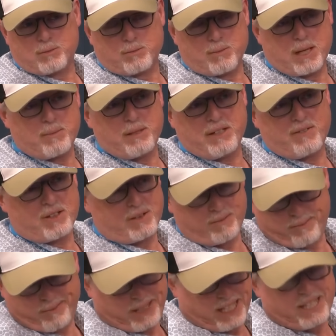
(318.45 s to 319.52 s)
maybe
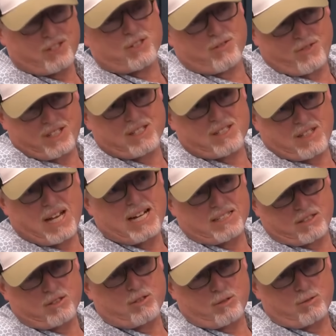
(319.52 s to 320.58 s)
even each of these
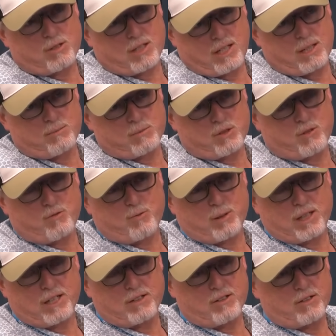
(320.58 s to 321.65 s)
last two times you've played her,